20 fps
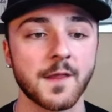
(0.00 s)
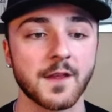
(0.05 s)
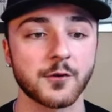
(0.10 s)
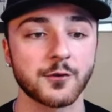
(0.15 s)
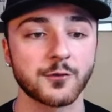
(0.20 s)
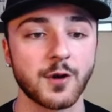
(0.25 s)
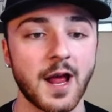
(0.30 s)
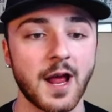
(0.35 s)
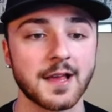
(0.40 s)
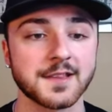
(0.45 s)
the
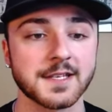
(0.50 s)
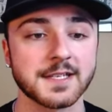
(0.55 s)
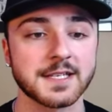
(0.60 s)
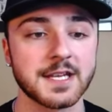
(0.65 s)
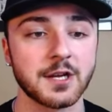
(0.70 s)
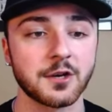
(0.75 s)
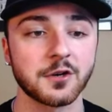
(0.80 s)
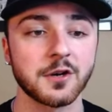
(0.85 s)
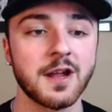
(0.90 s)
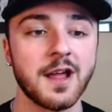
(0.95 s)
horizon
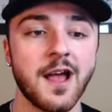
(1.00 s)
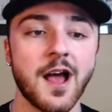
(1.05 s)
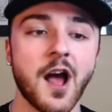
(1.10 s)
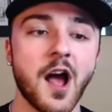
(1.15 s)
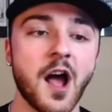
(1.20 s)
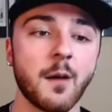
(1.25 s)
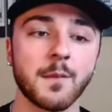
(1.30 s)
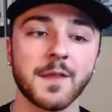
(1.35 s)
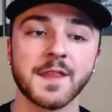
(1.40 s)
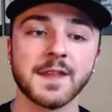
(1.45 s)
here
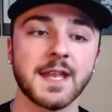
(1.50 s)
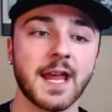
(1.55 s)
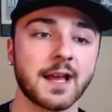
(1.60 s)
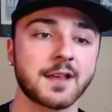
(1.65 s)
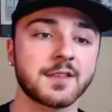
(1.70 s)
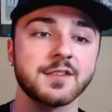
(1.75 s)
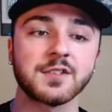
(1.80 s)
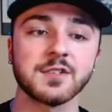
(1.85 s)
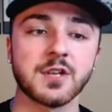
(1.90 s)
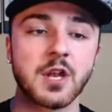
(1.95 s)
in the
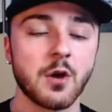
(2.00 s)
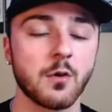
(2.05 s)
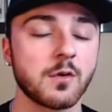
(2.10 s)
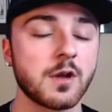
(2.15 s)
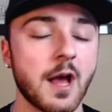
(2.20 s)
next, you know,